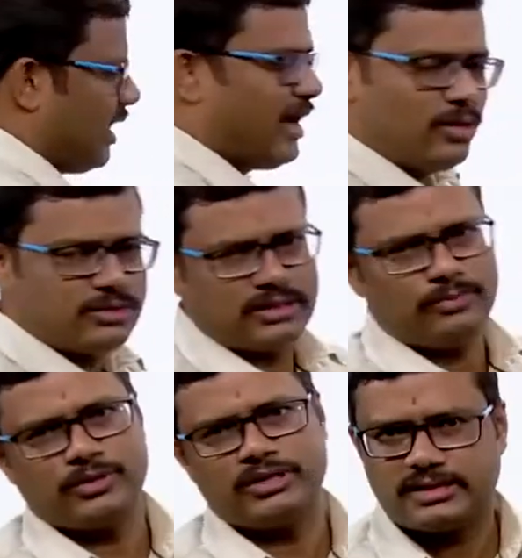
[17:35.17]
Hydrogen
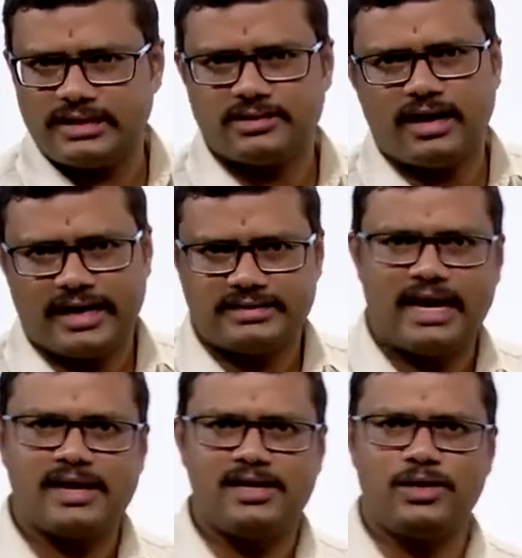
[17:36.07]
position is not
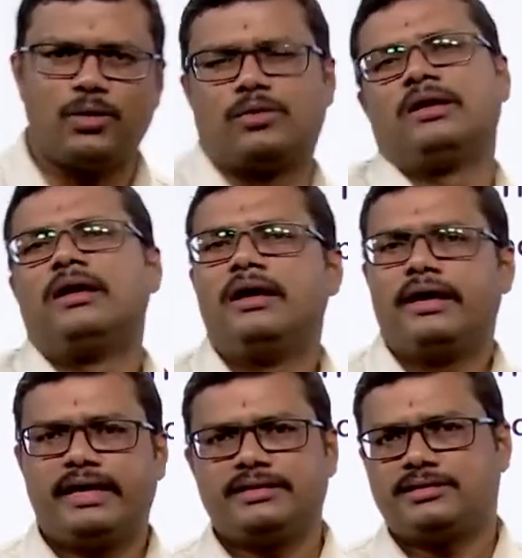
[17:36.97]
exactly known.
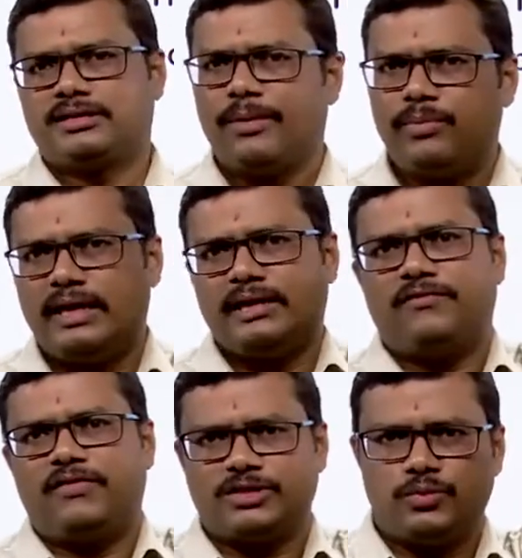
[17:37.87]
It is kept at the
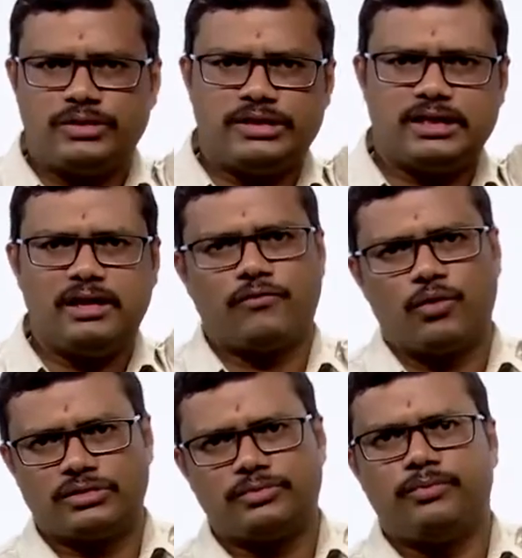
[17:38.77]
first position, of
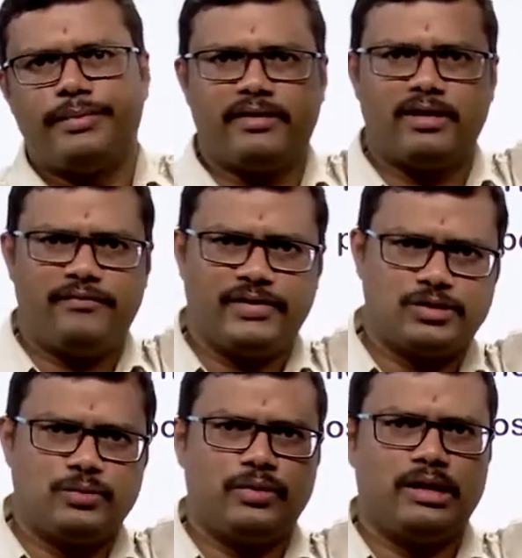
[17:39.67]
course,
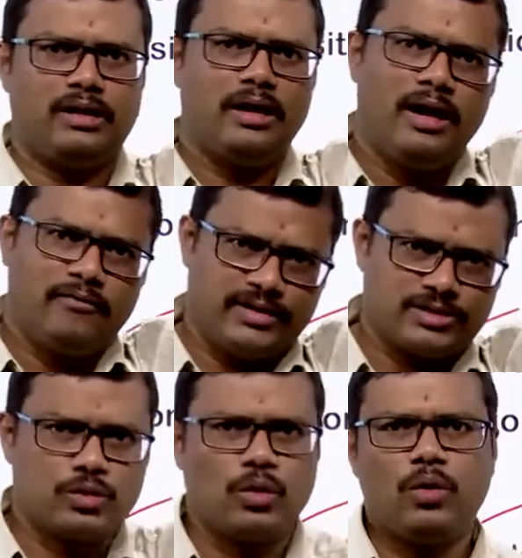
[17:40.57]

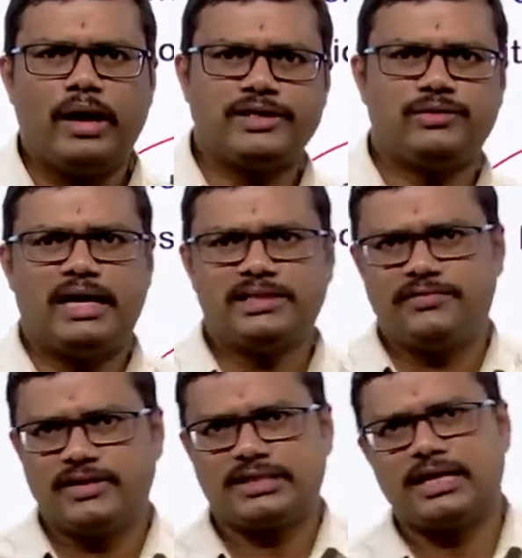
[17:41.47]
first row as well as the
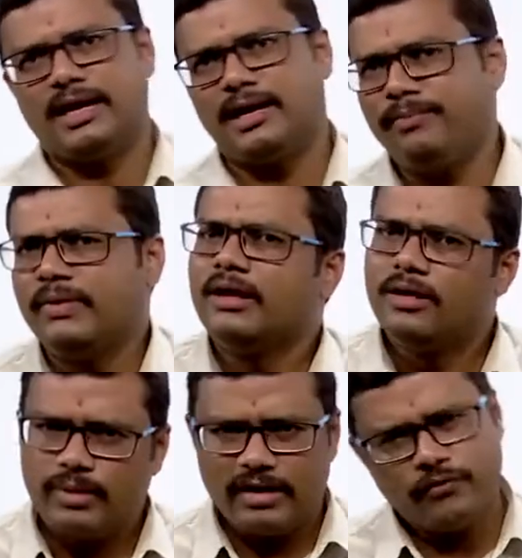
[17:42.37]
first column,
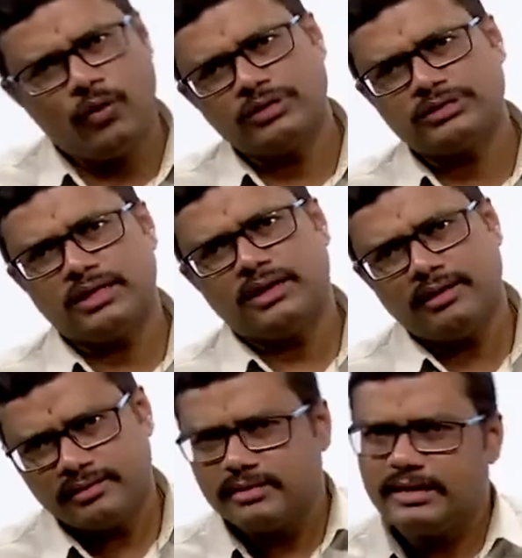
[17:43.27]
but of course,
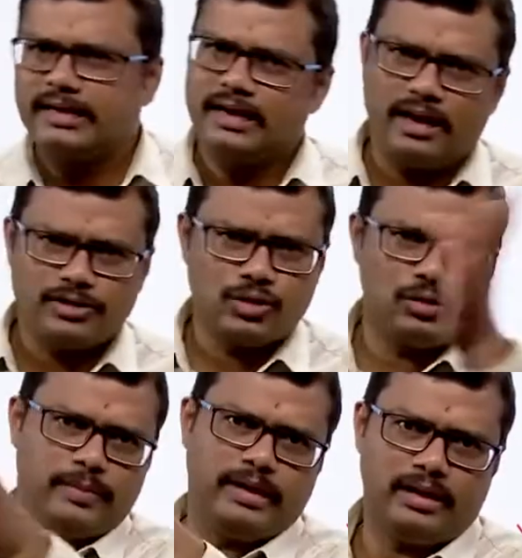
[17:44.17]
it can also
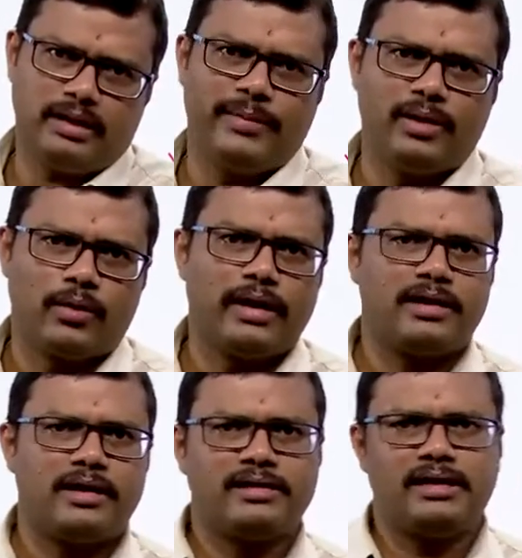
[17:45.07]
be located
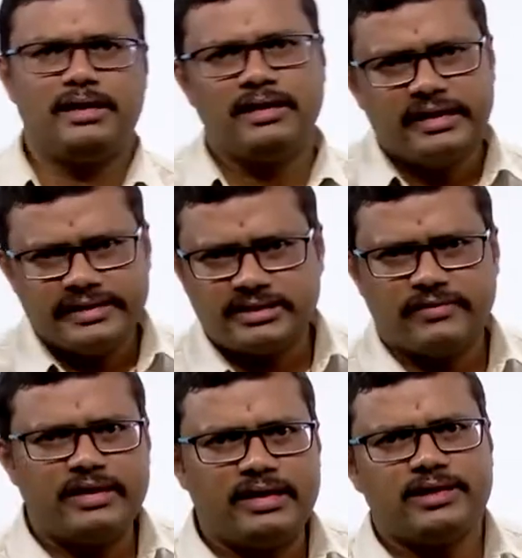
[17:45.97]
at the
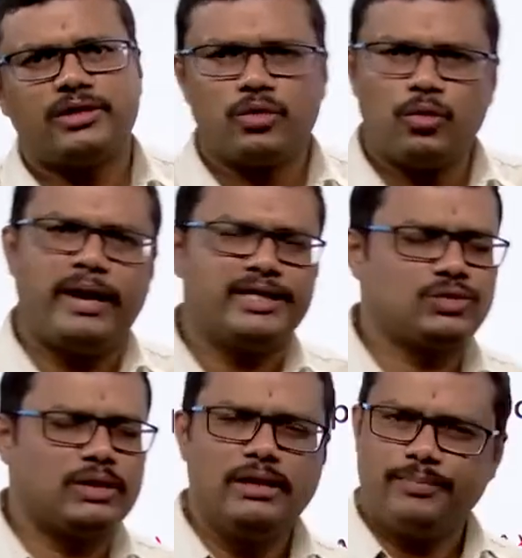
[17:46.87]
17th group as
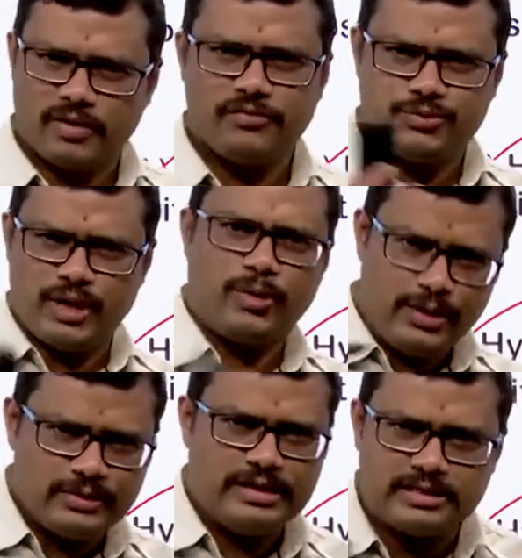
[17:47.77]
well, which we are
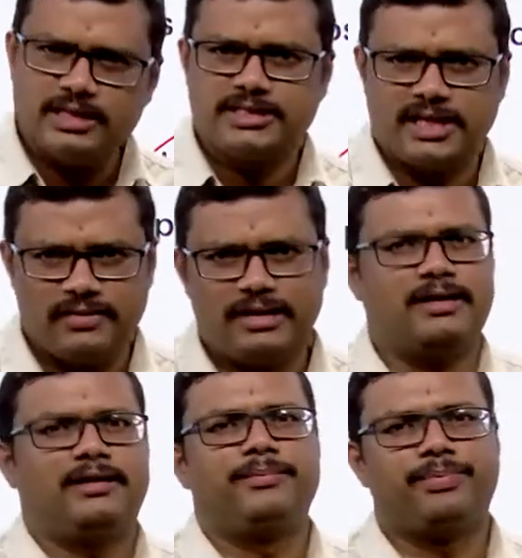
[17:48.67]
going to discuss in
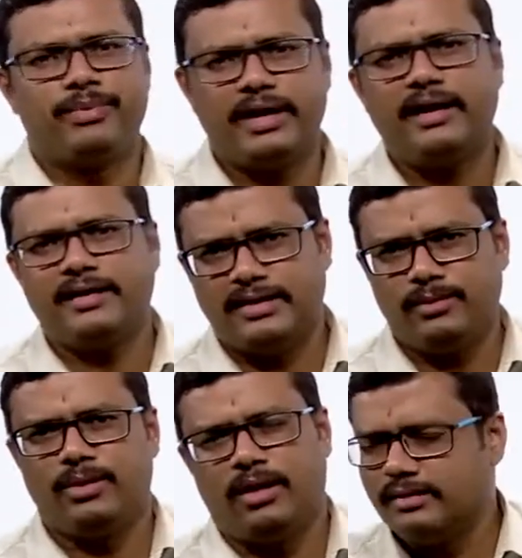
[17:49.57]
our periodic
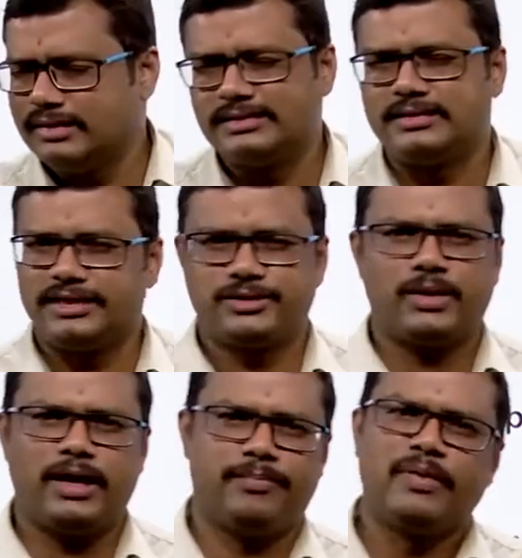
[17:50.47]
table, all these things.
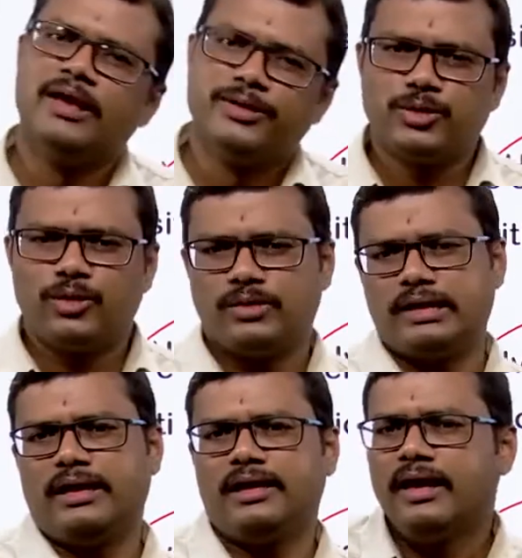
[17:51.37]
Okay. So,
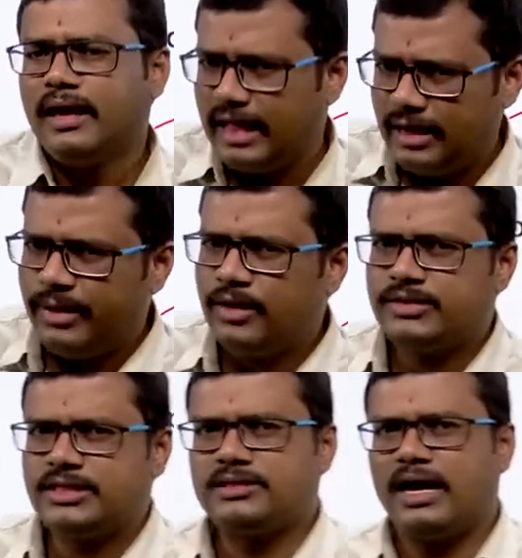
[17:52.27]
the element
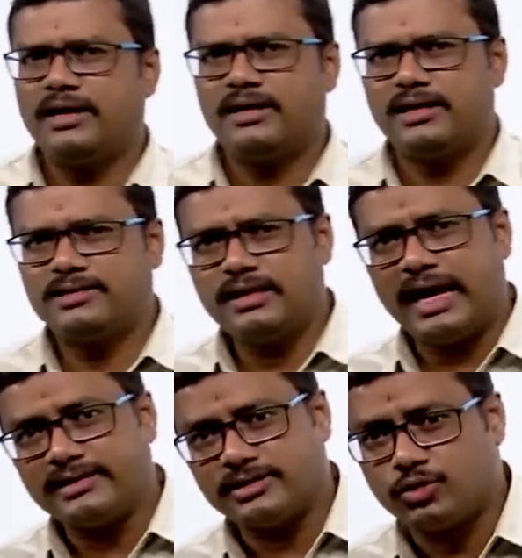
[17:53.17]
which is does not
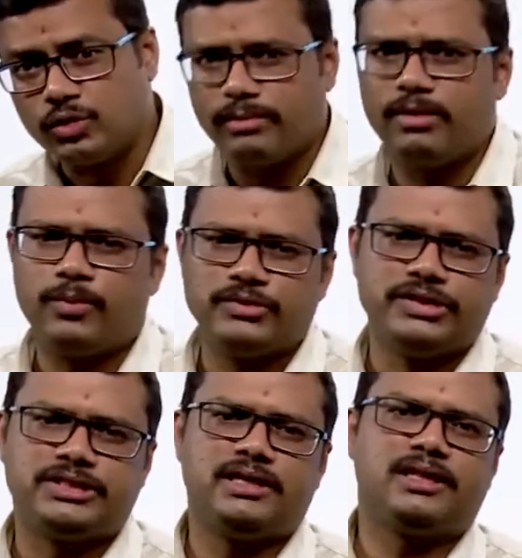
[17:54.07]
has a suitable
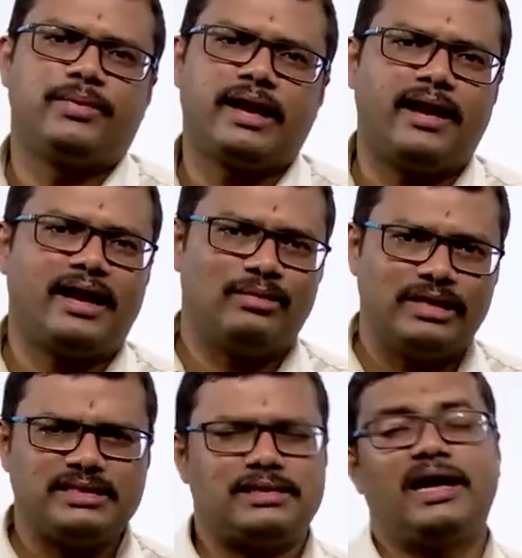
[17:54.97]
position in the periodic table
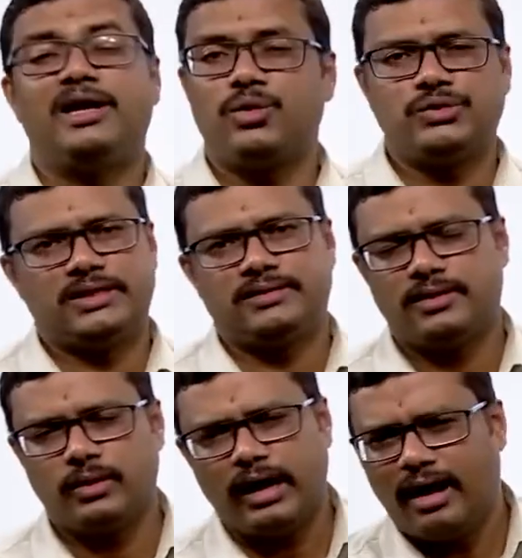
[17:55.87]
is hydrogen.
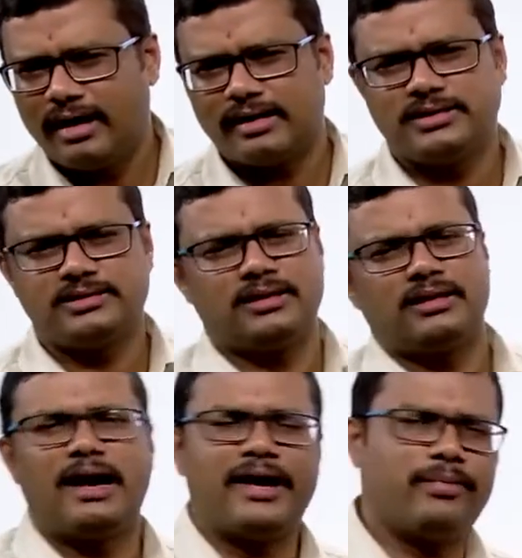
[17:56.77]
Okay. Oxygen,
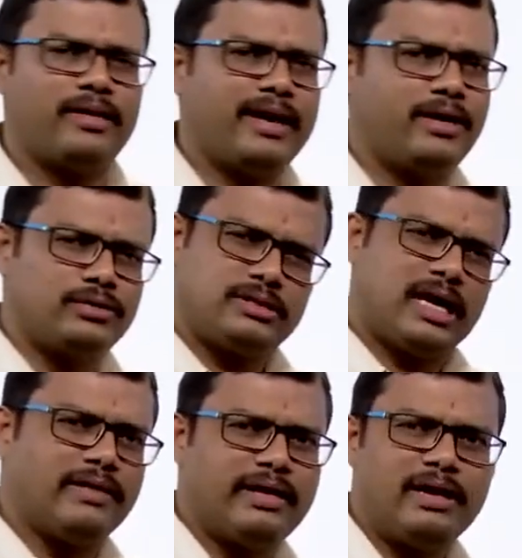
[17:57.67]
carbon, nitrogen
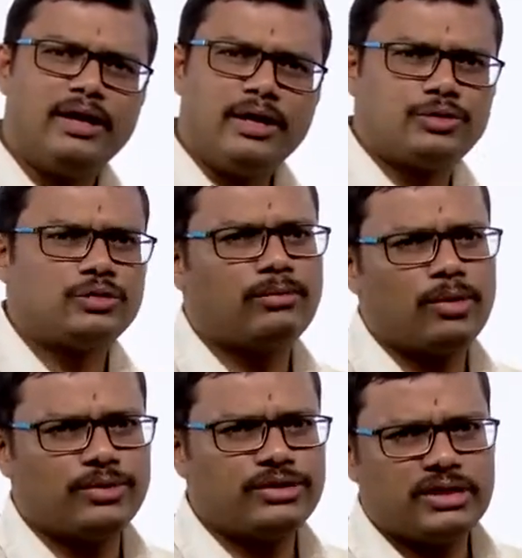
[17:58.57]
have a suitable
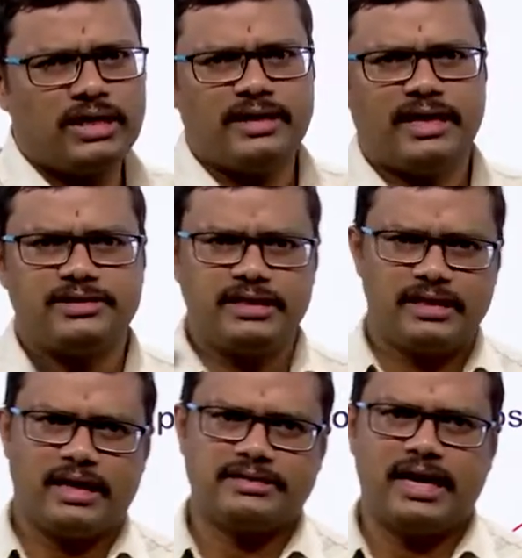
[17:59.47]
position, and they are
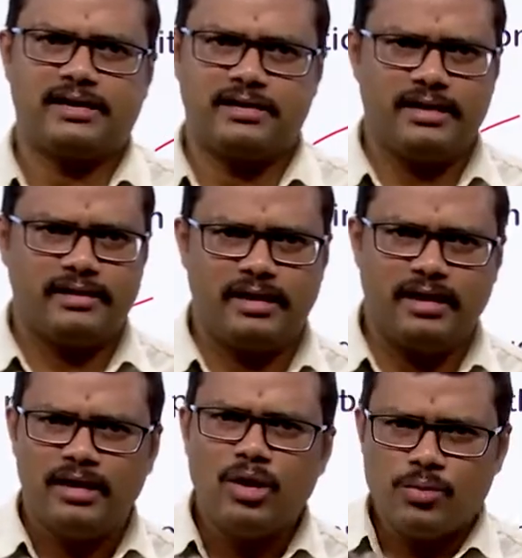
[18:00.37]
sitting exactly in
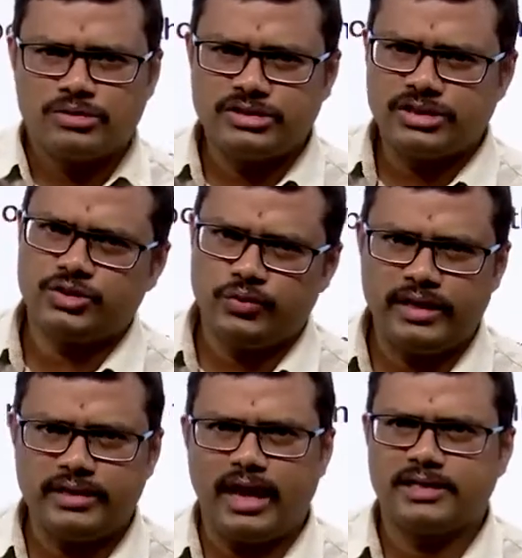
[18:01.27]
the positions where
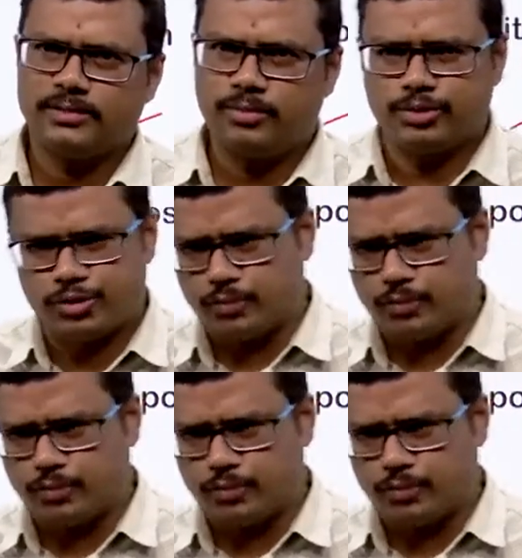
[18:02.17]
they are supposed